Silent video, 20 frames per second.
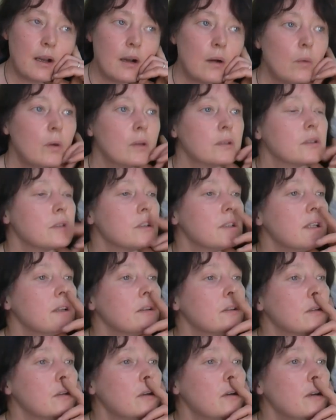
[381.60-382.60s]
What's the
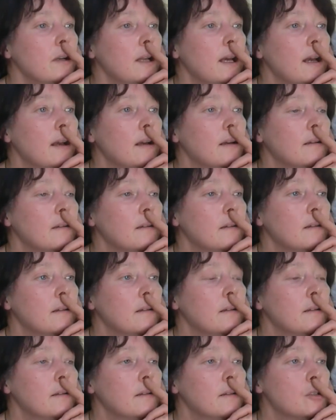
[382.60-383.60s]
other colour?
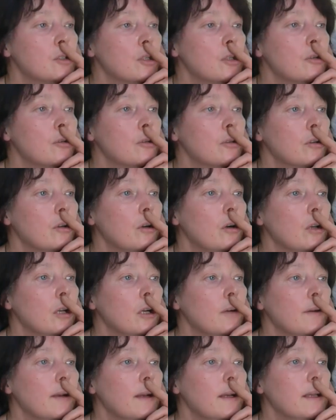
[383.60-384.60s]
There's another
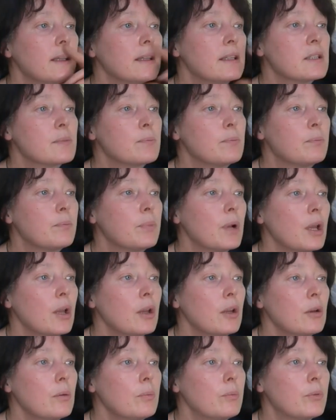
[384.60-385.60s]
colour in it. There's
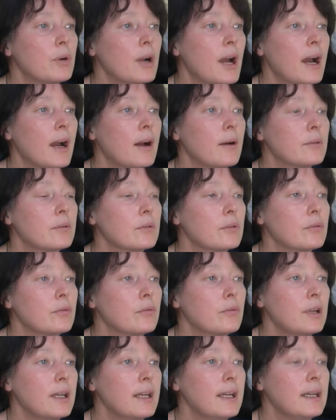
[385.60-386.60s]
blue, brown,
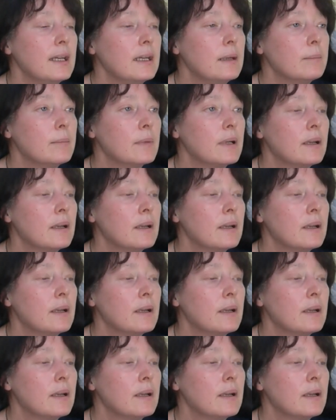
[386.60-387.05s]
cream.